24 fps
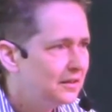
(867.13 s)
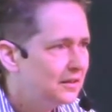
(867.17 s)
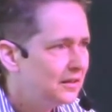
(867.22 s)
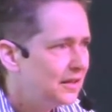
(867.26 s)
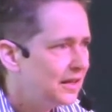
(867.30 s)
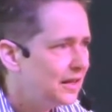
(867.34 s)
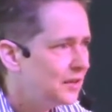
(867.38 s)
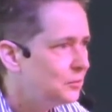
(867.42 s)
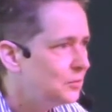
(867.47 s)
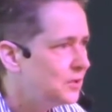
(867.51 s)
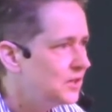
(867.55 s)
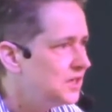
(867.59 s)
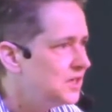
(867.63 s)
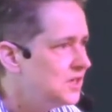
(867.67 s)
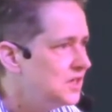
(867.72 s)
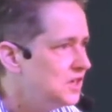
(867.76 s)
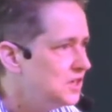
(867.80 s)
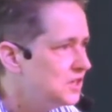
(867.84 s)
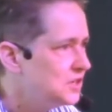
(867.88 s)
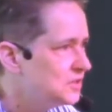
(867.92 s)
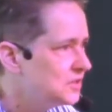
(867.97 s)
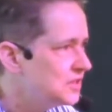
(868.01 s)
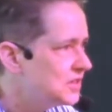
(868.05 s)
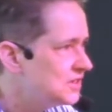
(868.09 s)
And we
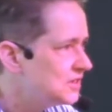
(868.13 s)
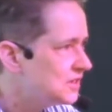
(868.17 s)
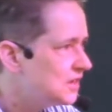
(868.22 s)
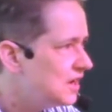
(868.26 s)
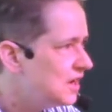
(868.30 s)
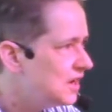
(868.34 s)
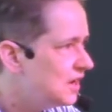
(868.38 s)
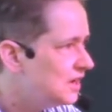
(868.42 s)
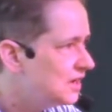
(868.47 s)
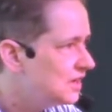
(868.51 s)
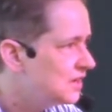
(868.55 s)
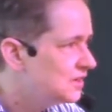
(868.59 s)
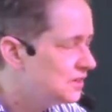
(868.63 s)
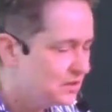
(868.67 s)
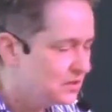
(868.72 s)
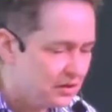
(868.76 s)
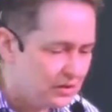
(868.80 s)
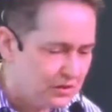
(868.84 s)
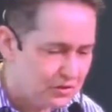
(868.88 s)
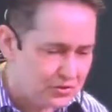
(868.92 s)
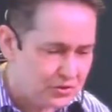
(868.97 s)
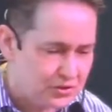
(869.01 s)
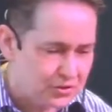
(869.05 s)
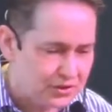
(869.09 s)
hear these
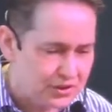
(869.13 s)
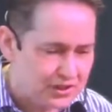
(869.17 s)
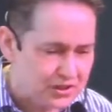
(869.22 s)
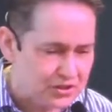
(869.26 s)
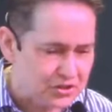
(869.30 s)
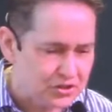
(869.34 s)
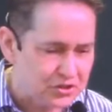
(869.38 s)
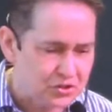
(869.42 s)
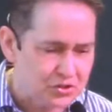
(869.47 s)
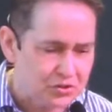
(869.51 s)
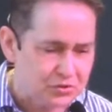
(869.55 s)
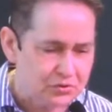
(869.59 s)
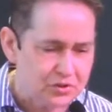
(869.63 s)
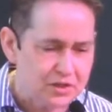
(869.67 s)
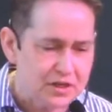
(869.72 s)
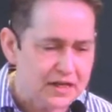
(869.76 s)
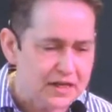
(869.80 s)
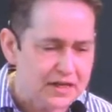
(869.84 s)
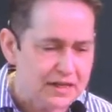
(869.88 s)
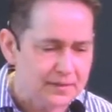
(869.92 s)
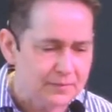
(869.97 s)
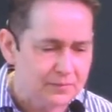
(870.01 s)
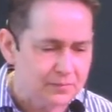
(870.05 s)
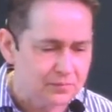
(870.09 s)
unearthly
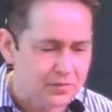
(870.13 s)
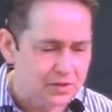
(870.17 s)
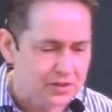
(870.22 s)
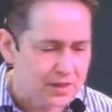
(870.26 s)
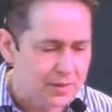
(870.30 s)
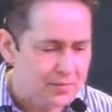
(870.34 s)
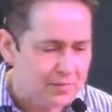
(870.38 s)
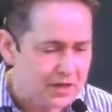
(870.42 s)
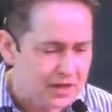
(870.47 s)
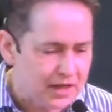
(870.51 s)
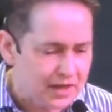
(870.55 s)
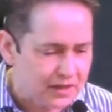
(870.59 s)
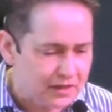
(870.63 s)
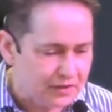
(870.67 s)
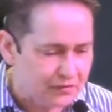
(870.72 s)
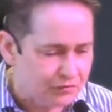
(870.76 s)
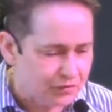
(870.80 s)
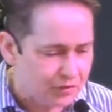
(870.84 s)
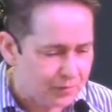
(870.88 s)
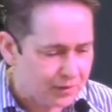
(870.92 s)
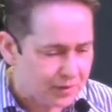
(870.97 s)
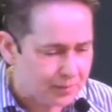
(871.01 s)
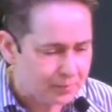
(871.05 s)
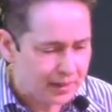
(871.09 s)
screams emanating
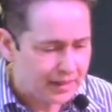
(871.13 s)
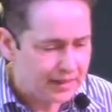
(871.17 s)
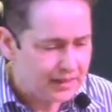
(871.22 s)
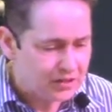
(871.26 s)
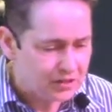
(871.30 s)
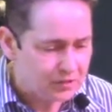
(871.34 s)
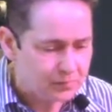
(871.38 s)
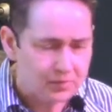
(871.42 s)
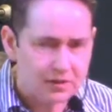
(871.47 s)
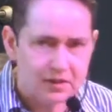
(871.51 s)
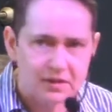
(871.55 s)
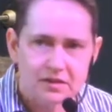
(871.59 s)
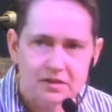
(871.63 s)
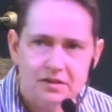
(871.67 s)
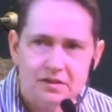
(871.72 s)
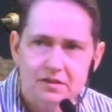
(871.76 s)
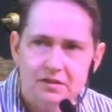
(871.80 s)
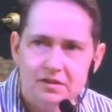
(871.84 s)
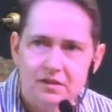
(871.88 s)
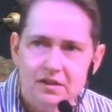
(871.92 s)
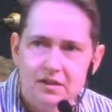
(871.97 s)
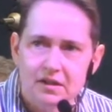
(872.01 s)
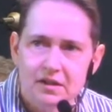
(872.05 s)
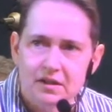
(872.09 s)
from the basement.
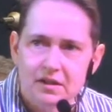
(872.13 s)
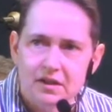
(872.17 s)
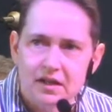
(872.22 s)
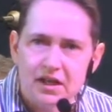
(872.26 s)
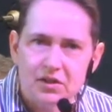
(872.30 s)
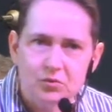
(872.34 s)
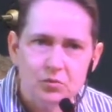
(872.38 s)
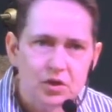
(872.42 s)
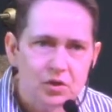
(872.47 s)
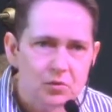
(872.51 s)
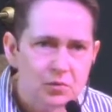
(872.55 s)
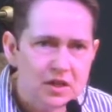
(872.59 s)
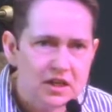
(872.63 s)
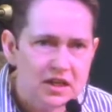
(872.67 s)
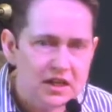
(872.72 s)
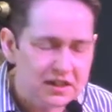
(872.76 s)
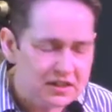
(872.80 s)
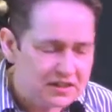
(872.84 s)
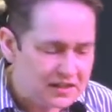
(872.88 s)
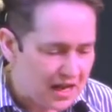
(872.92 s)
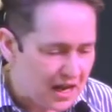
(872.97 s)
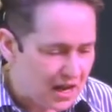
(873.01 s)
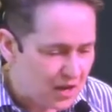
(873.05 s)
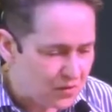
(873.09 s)
And when we get
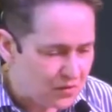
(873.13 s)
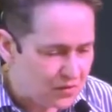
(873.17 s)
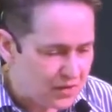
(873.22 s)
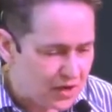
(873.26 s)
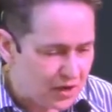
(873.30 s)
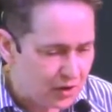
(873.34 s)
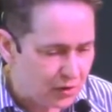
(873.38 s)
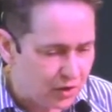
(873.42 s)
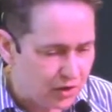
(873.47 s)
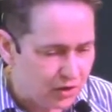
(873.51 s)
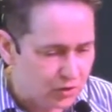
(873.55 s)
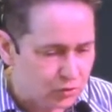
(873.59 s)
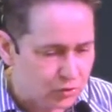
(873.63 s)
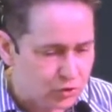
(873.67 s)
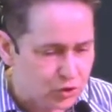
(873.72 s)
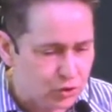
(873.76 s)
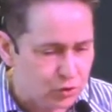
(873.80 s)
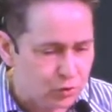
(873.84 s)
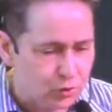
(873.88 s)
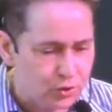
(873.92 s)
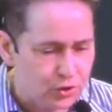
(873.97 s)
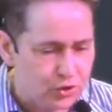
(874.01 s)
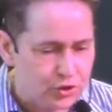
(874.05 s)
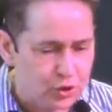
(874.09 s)
down there, Uncle
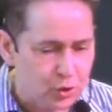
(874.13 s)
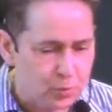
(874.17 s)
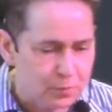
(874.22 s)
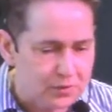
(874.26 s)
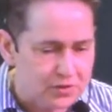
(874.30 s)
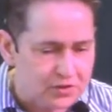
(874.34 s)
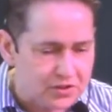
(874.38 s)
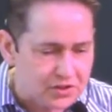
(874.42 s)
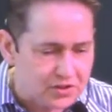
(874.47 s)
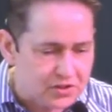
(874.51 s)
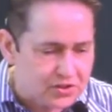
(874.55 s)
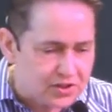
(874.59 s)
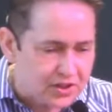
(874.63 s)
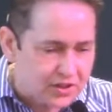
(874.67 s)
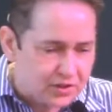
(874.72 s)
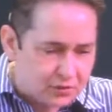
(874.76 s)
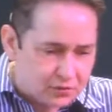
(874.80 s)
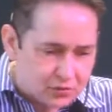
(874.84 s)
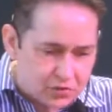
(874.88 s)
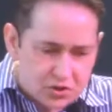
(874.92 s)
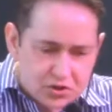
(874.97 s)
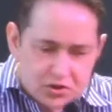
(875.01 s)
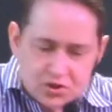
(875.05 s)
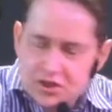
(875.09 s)
George opens a set of
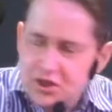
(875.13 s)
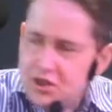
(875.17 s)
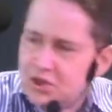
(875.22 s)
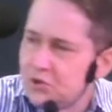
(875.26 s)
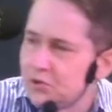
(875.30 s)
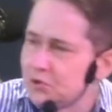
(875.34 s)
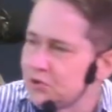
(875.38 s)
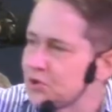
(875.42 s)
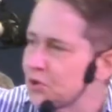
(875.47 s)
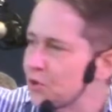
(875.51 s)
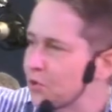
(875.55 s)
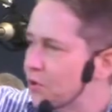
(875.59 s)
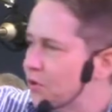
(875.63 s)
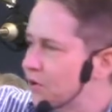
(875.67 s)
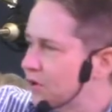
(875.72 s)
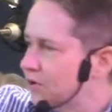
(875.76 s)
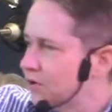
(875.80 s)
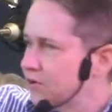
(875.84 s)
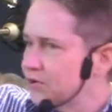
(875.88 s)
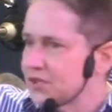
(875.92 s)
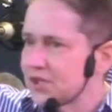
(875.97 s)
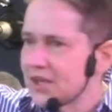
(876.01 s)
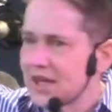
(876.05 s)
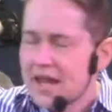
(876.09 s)
steel
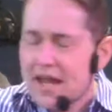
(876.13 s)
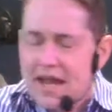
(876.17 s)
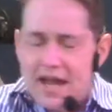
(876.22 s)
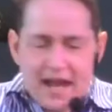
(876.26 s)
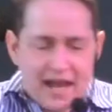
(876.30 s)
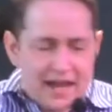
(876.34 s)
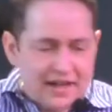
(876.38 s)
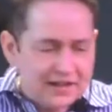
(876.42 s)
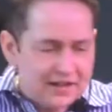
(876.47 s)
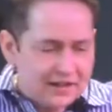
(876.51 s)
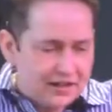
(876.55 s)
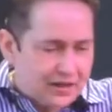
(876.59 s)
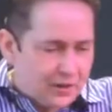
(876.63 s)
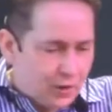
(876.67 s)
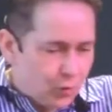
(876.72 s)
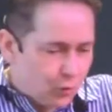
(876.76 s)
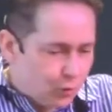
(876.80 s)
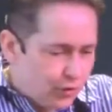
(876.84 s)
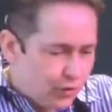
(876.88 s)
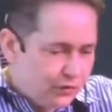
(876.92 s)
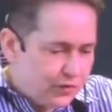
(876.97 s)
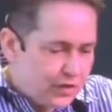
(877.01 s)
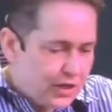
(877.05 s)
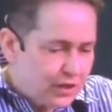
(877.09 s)
doors, and it
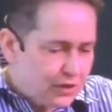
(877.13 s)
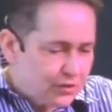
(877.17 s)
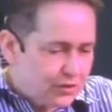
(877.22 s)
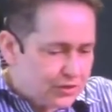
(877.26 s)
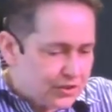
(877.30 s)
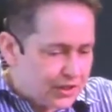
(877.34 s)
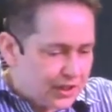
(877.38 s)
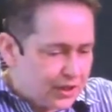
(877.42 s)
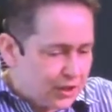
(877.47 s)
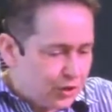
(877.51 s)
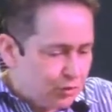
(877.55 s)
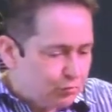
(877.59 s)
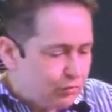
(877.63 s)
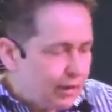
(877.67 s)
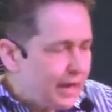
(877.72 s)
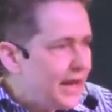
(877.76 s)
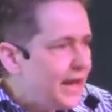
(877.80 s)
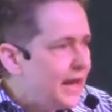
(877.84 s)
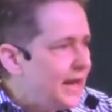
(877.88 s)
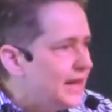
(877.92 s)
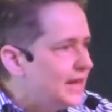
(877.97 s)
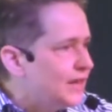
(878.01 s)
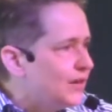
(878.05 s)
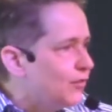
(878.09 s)
reveals an
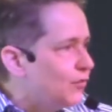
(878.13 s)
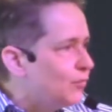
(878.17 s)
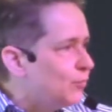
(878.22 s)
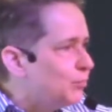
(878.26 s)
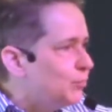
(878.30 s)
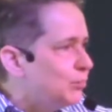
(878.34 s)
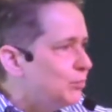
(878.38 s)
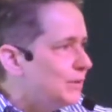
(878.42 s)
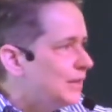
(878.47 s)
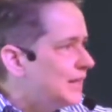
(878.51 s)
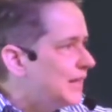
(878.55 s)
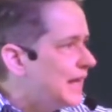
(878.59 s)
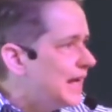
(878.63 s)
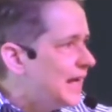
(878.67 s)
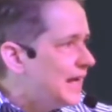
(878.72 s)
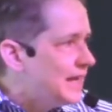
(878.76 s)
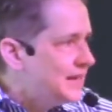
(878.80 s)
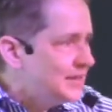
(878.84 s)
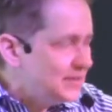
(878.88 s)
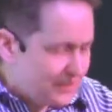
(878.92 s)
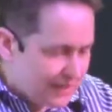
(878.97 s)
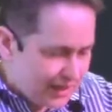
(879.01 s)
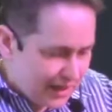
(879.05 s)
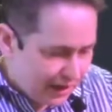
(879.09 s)
array of
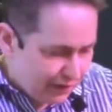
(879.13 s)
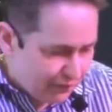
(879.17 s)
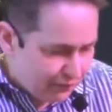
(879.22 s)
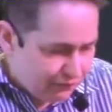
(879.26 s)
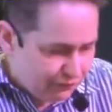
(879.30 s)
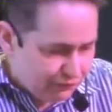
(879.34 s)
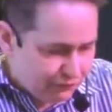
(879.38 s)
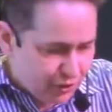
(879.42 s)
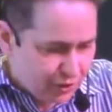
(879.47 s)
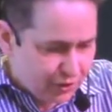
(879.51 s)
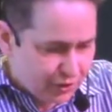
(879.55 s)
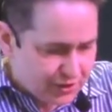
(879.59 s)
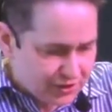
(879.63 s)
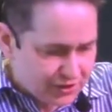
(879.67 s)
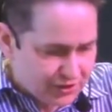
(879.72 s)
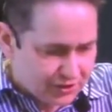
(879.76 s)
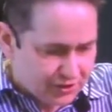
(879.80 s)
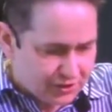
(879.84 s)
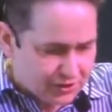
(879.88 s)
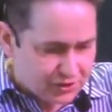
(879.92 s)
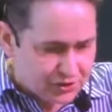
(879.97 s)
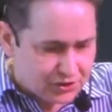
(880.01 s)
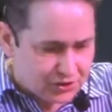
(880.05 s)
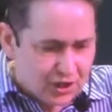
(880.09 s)
blazing
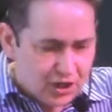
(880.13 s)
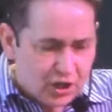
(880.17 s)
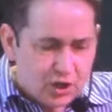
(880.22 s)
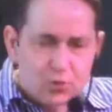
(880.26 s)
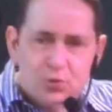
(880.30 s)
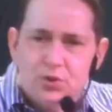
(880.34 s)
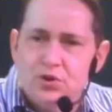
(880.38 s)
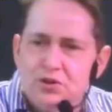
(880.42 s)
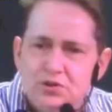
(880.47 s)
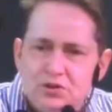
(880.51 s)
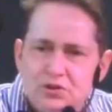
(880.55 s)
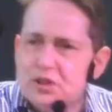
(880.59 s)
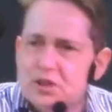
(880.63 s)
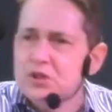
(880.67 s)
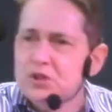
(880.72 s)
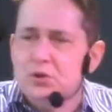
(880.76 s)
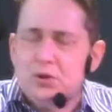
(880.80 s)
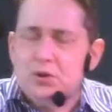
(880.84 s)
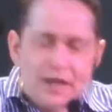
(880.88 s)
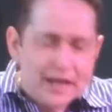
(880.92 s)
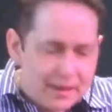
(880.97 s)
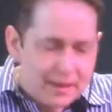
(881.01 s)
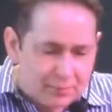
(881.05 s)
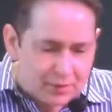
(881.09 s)
furnaces with little
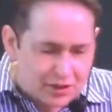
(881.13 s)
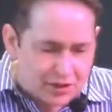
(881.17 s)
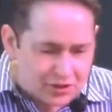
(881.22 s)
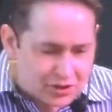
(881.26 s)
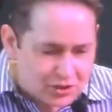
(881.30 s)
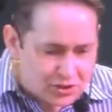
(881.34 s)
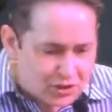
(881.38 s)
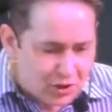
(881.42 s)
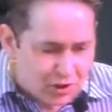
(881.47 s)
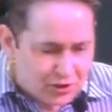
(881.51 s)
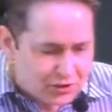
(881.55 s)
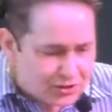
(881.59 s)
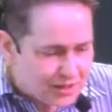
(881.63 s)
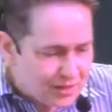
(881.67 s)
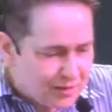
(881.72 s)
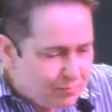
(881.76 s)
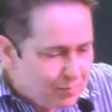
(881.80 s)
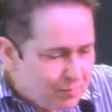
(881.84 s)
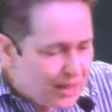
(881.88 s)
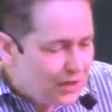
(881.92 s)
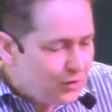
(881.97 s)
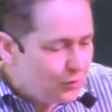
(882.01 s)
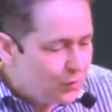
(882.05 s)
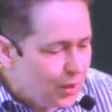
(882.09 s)
demons tossing
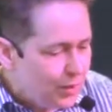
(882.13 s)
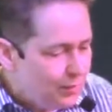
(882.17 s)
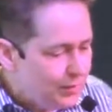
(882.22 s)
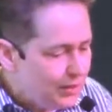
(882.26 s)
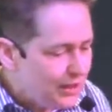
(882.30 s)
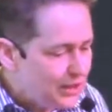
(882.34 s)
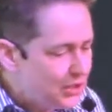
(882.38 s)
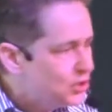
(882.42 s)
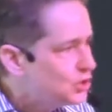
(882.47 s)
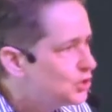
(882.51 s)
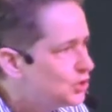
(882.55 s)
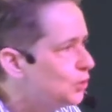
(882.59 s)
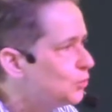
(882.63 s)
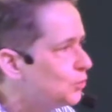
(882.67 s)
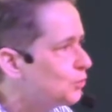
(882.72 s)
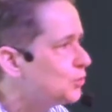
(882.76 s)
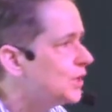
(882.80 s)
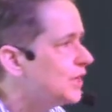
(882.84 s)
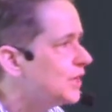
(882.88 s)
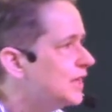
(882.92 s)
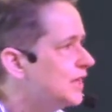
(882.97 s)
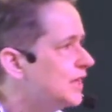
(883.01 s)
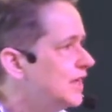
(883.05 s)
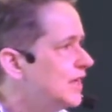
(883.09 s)
men, women, and
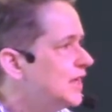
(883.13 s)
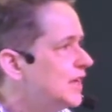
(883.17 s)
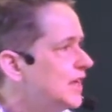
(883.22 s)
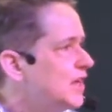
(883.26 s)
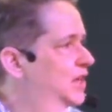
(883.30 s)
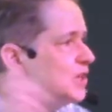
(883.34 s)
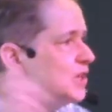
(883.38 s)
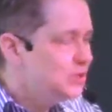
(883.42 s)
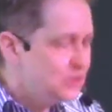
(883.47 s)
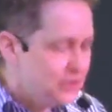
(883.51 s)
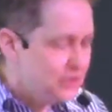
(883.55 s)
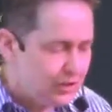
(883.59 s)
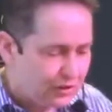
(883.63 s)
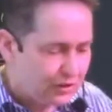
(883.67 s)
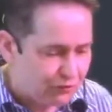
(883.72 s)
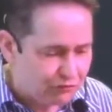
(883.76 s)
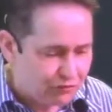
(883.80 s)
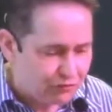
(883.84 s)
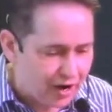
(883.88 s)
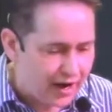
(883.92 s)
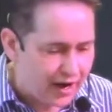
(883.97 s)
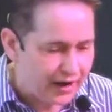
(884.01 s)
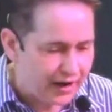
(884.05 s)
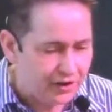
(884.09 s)
children into the
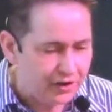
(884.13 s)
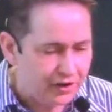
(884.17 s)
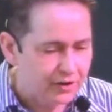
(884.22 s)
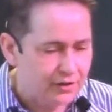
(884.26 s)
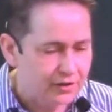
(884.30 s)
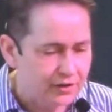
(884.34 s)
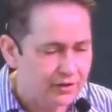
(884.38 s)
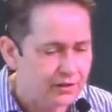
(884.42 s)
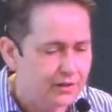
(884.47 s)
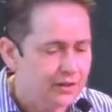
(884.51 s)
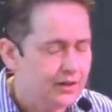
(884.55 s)
fire.